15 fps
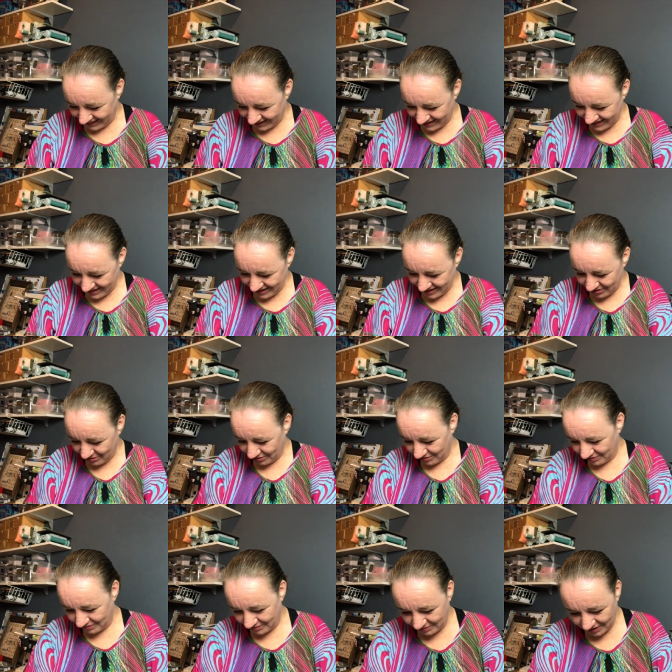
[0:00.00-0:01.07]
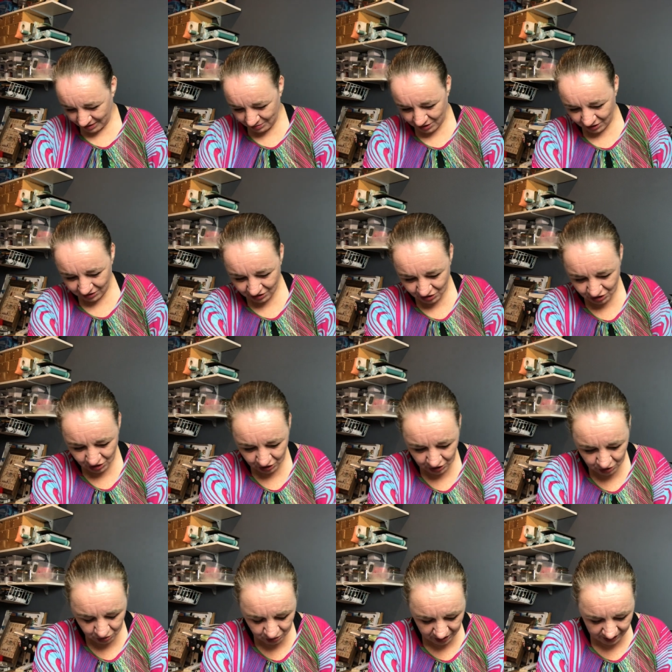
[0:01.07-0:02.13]
I am going to show
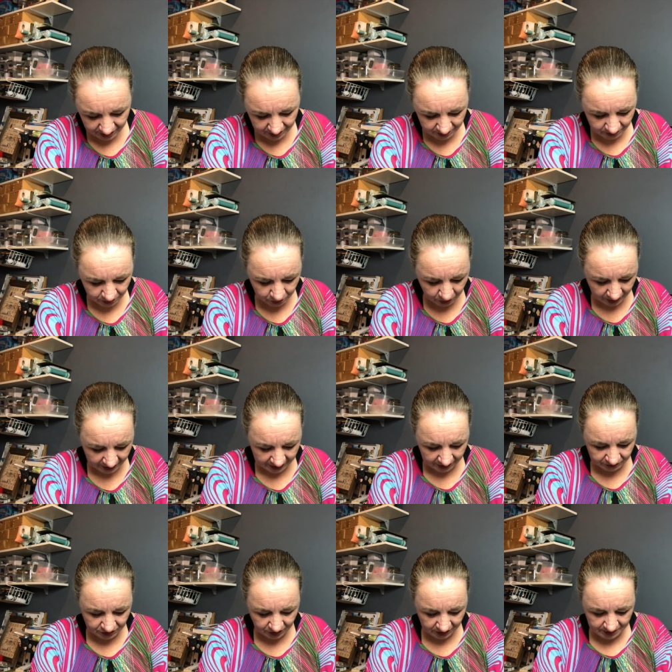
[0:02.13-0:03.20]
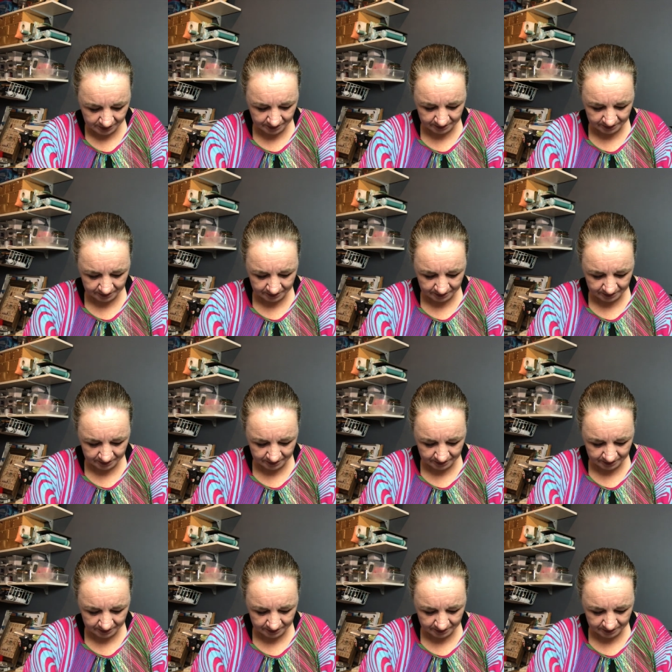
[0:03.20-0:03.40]
you what I have done.